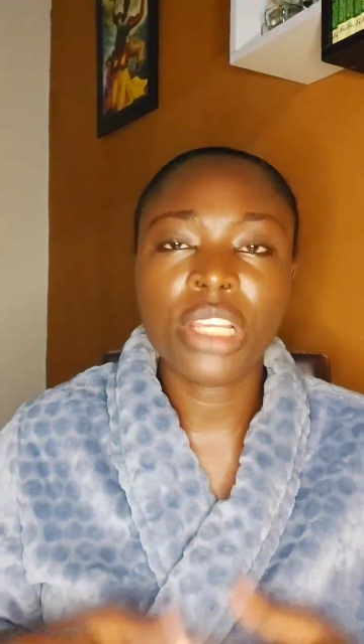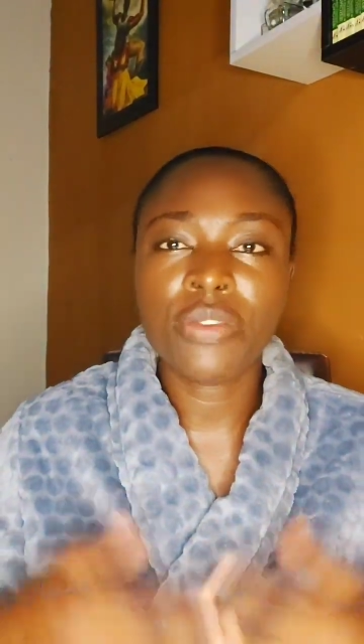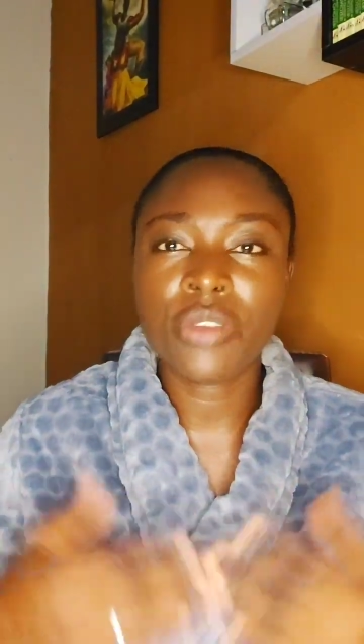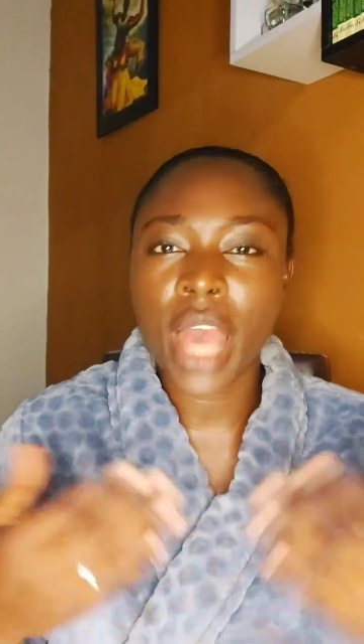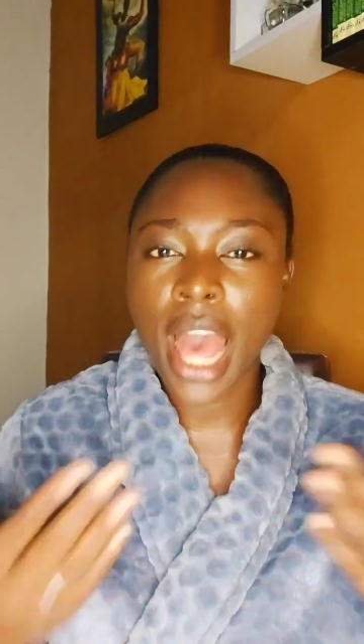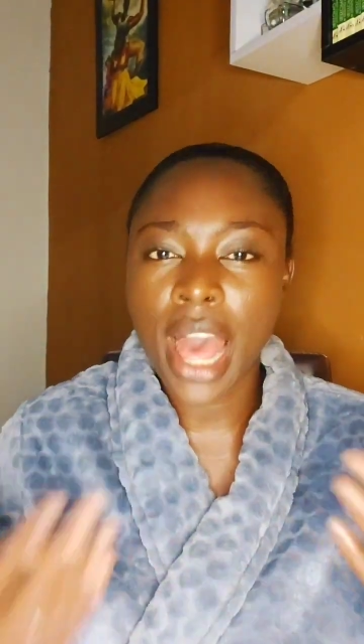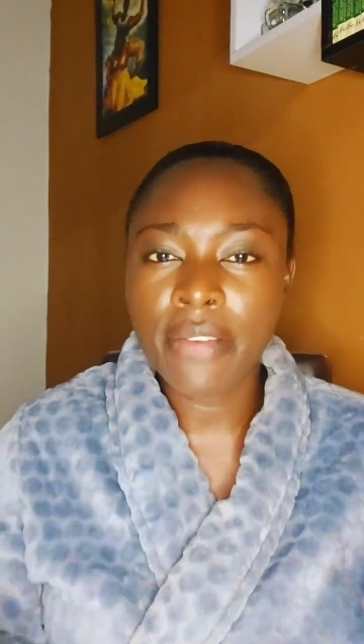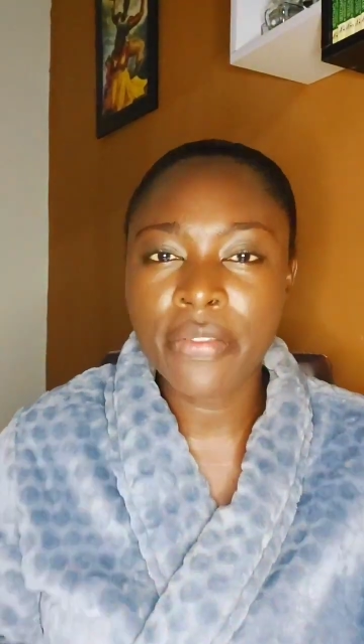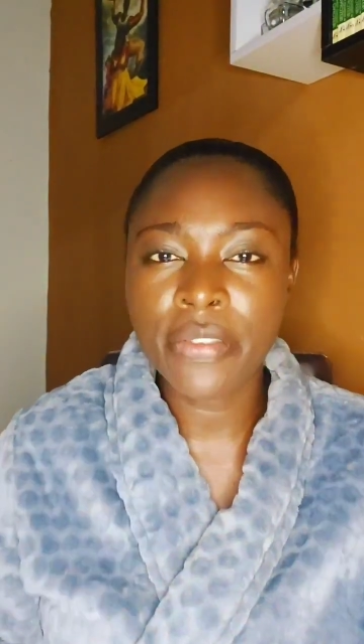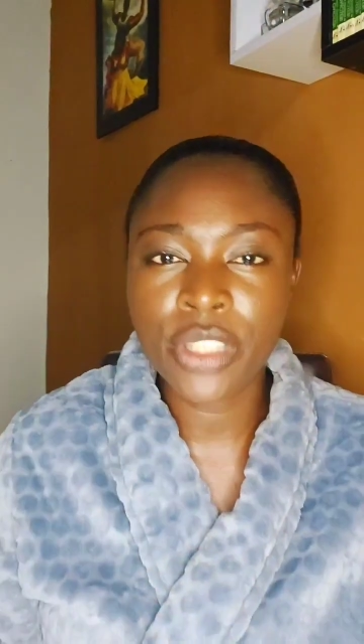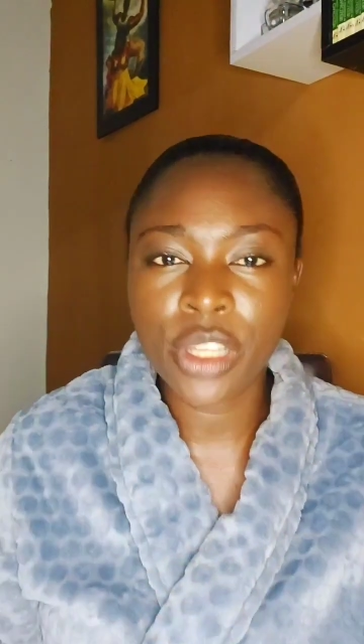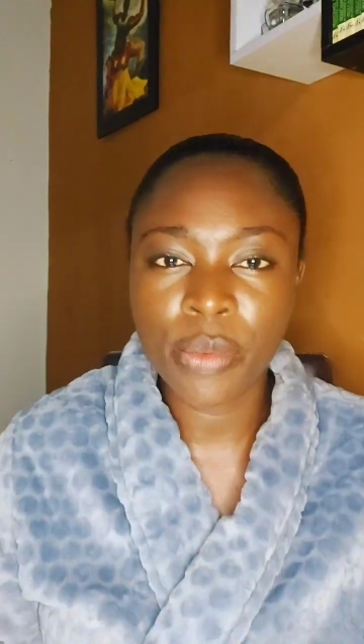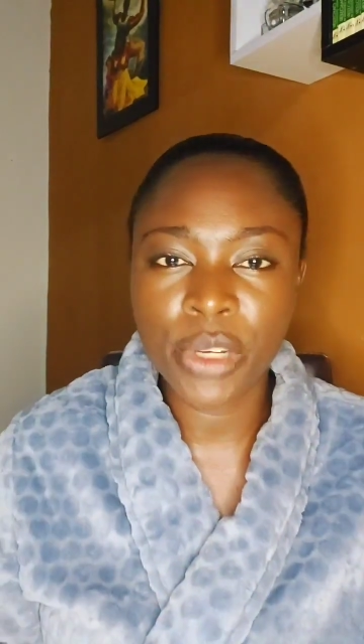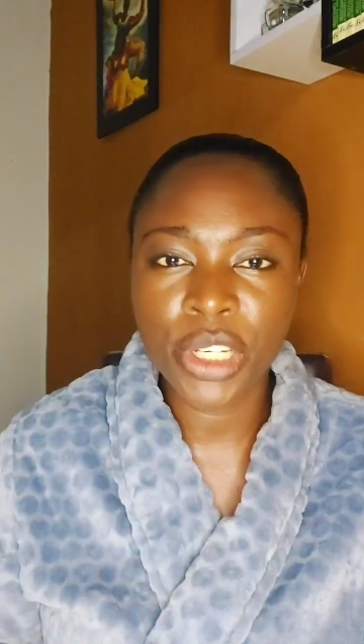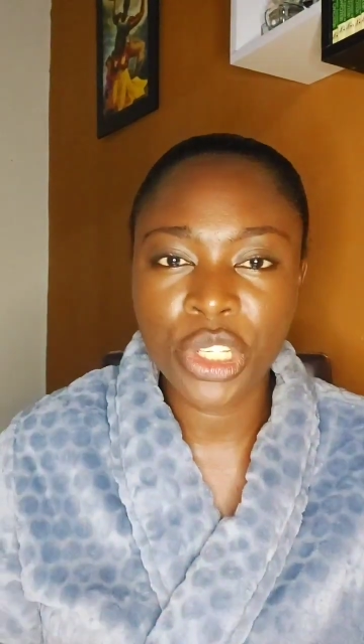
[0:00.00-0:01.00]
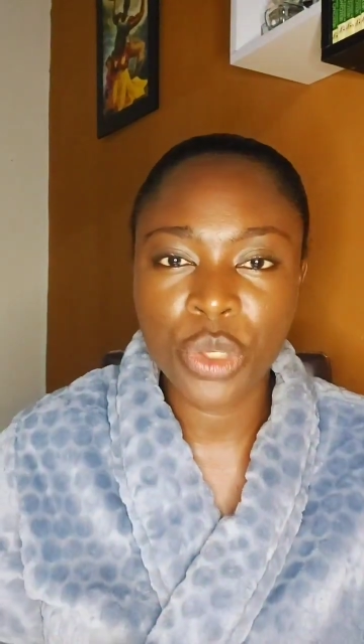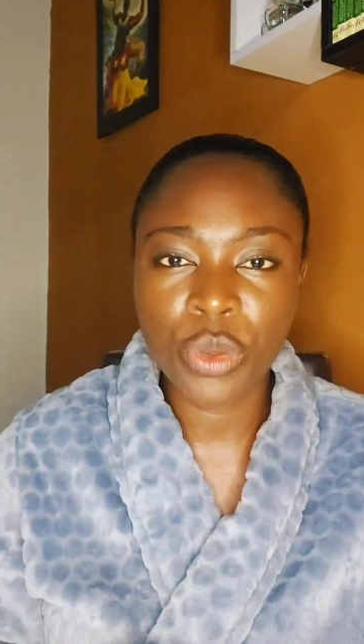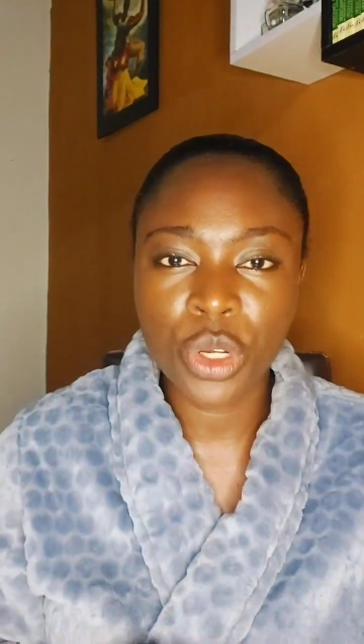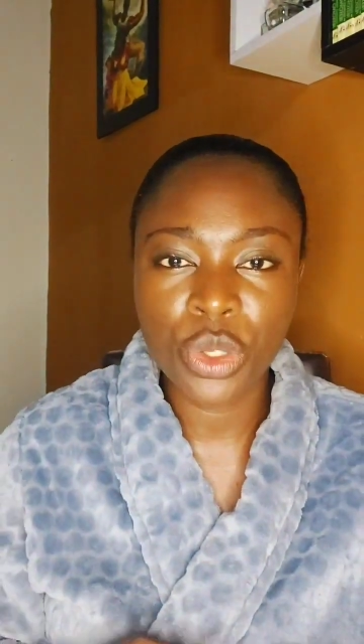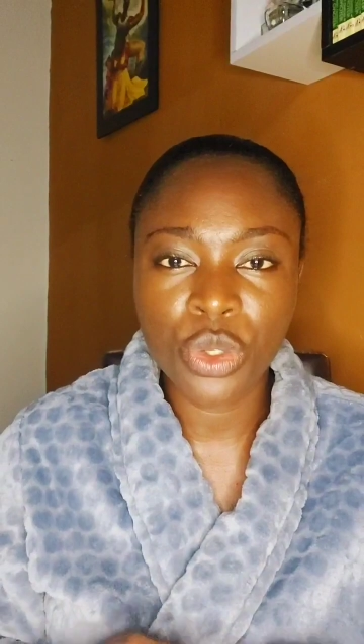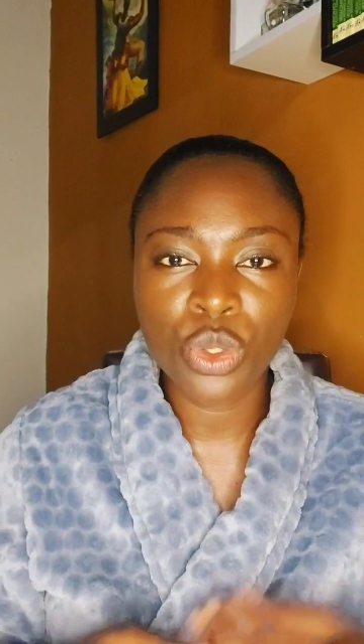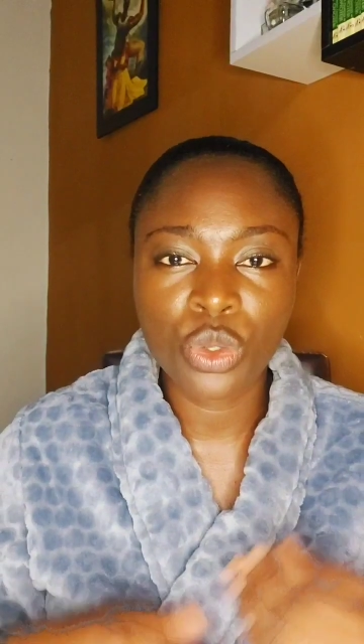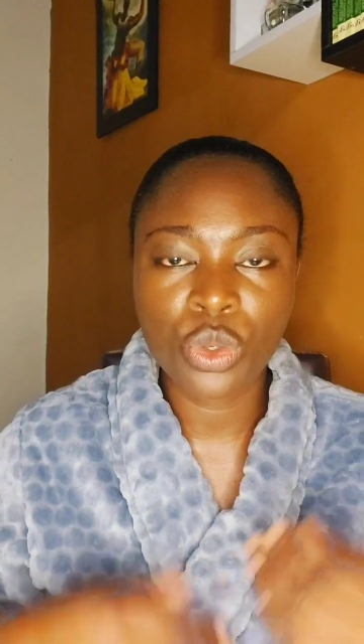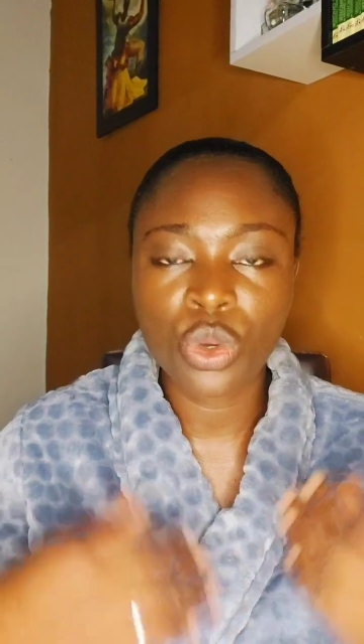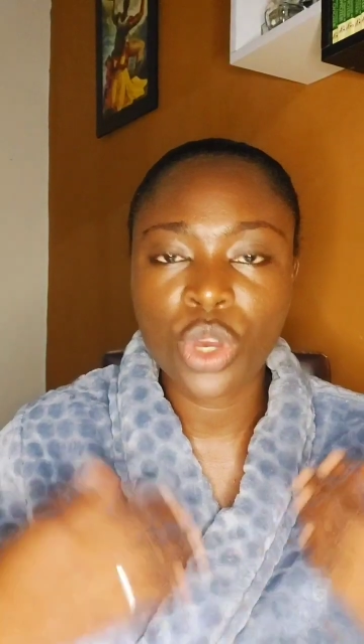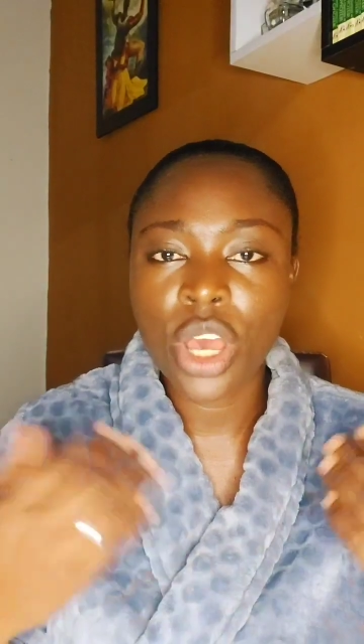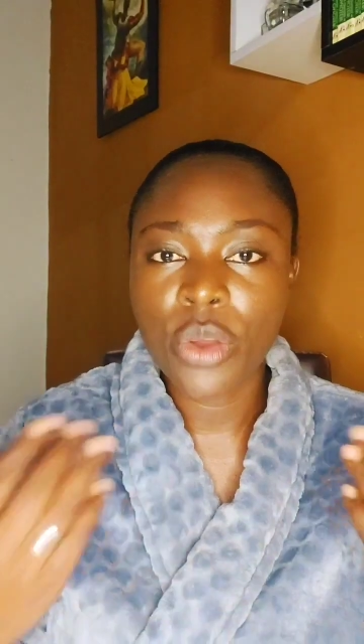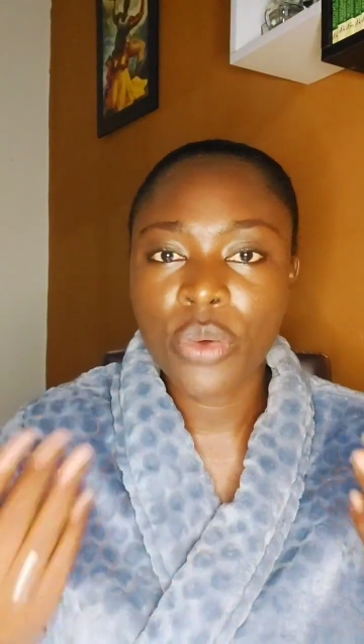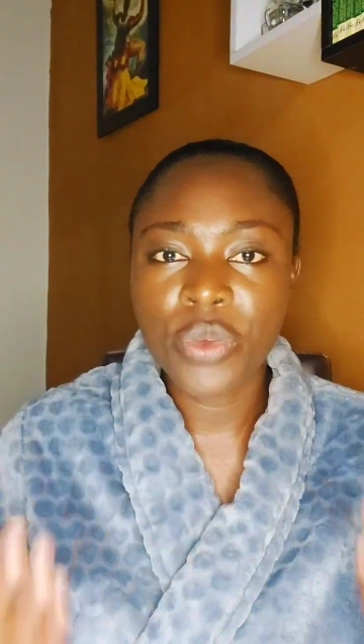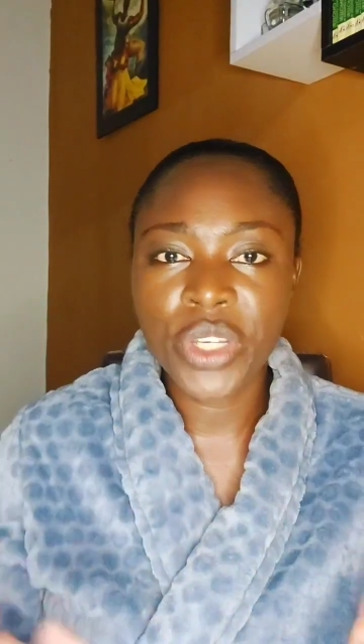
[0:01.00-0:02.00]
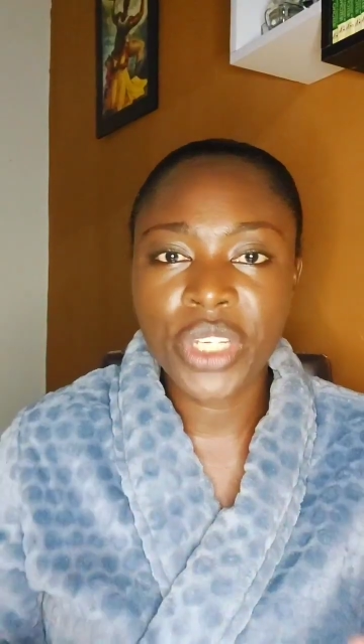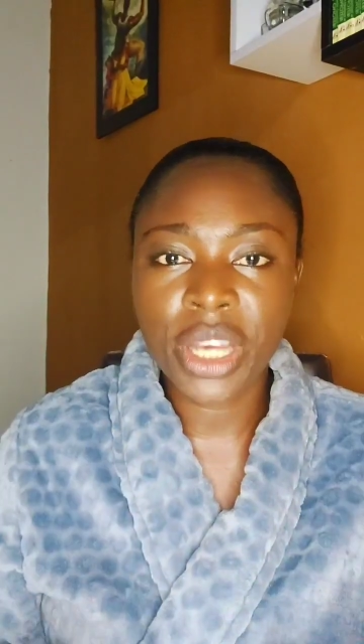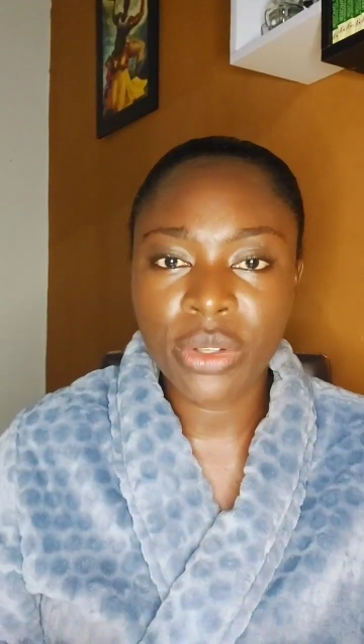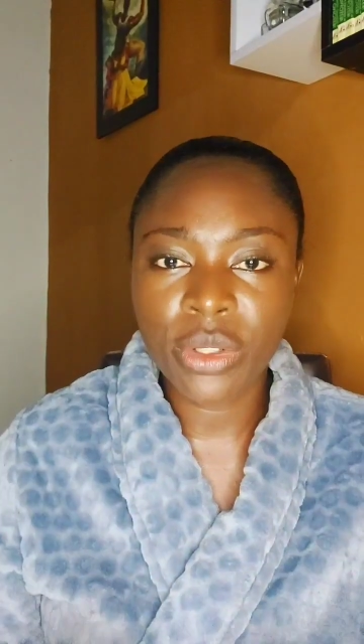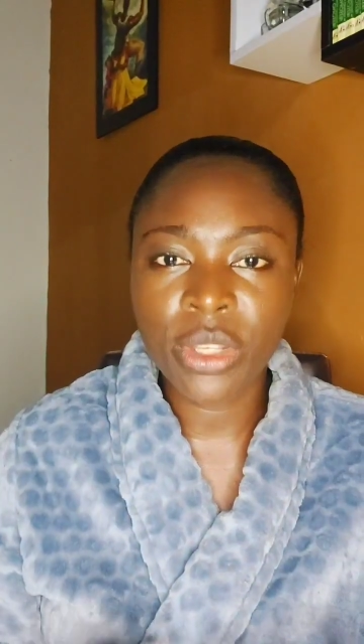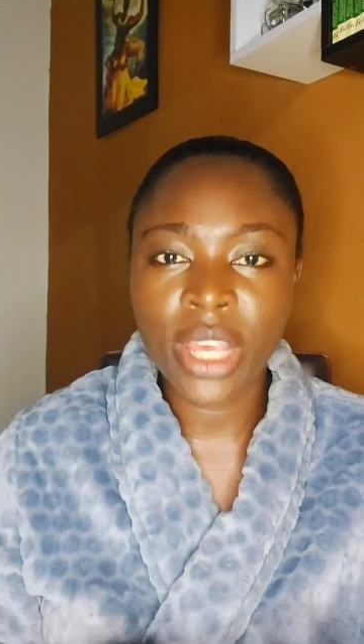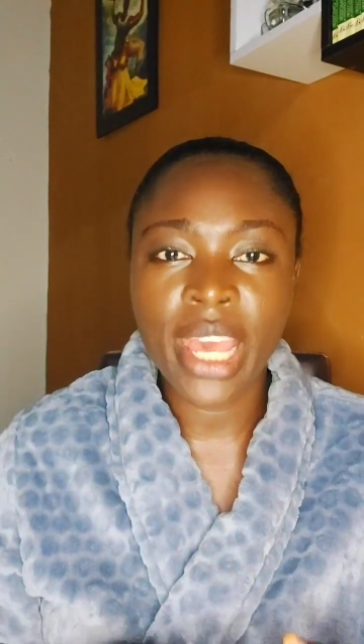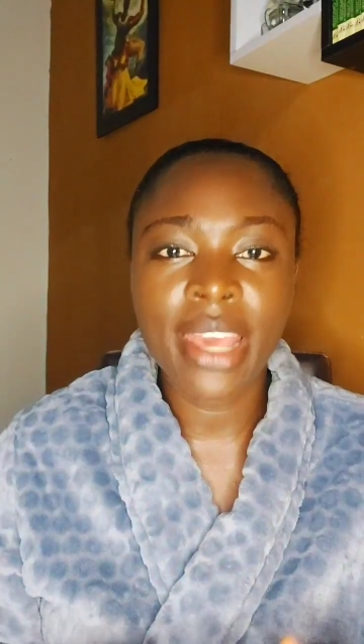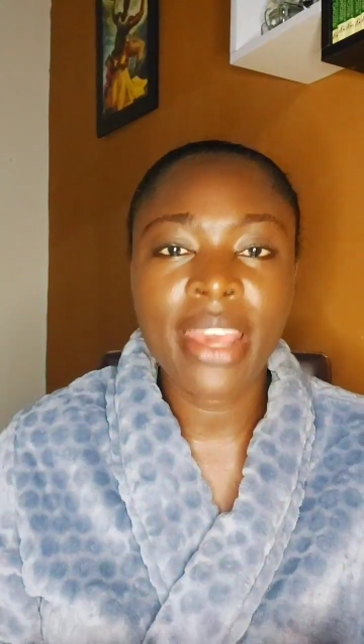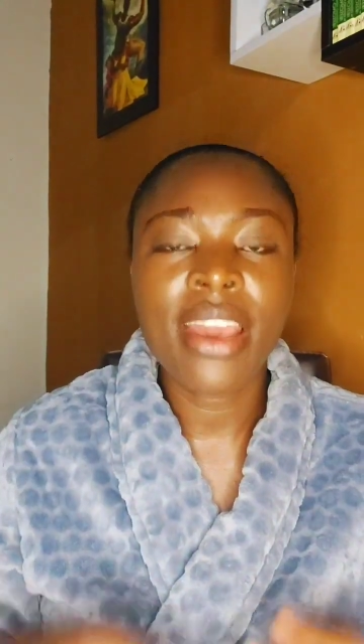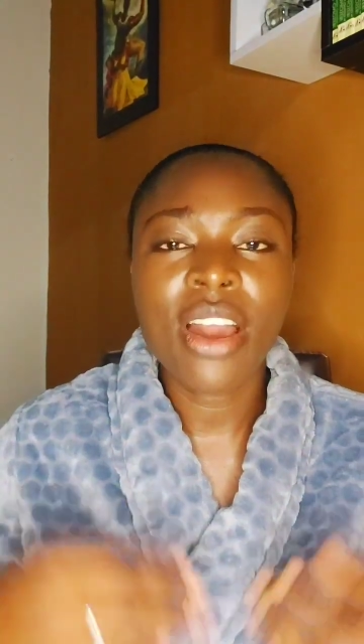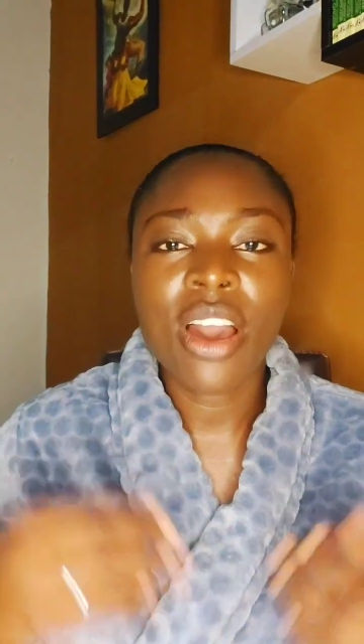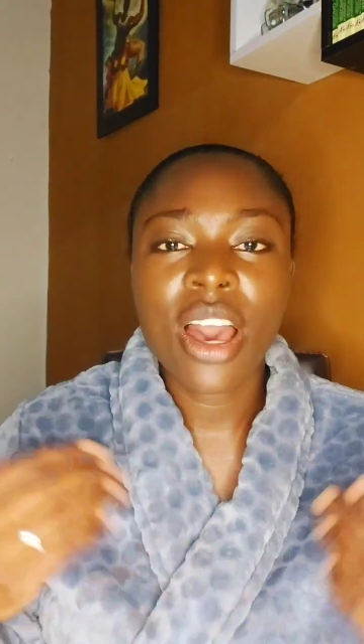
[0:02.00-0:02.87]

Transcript: If you have somebody you want to reach out to, hey,